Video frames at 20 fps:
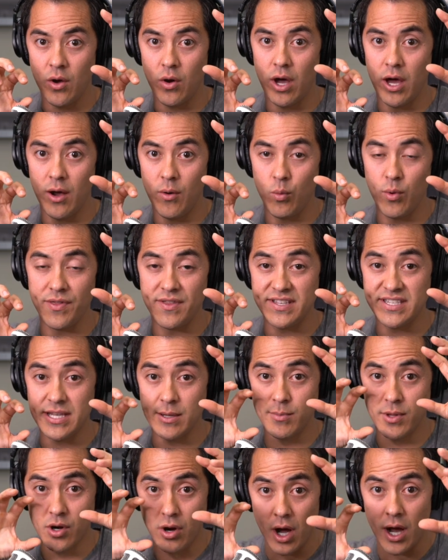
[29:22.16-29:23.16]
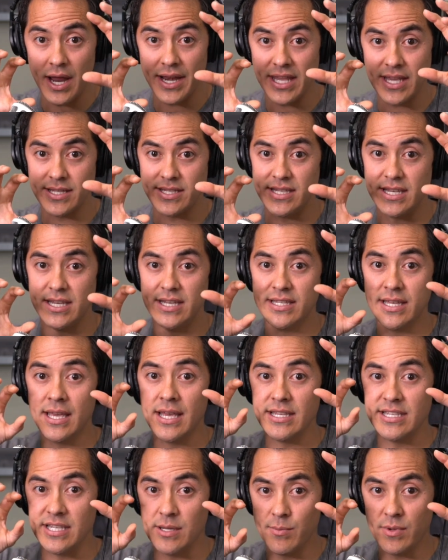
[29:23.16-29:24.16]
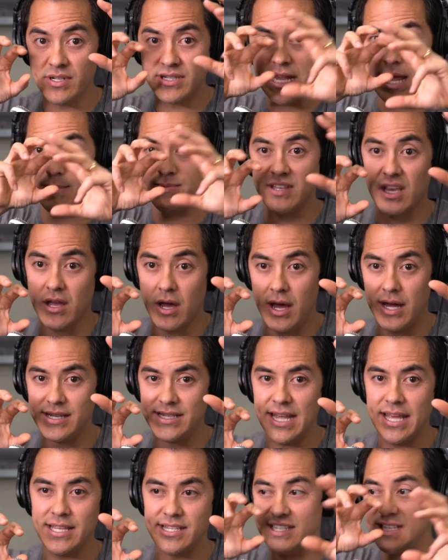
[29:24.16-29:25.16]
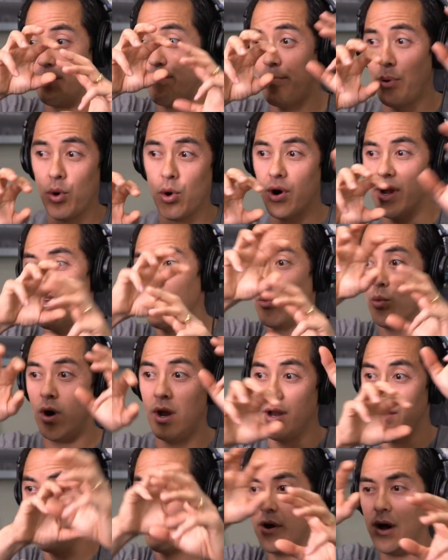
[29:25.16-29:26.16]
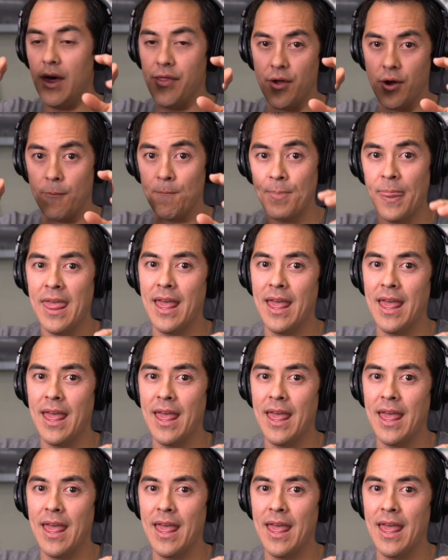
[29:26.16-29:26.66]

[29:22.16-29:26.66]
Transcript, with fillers: uh, with similar audiences, similar types of content, supporting one another. other.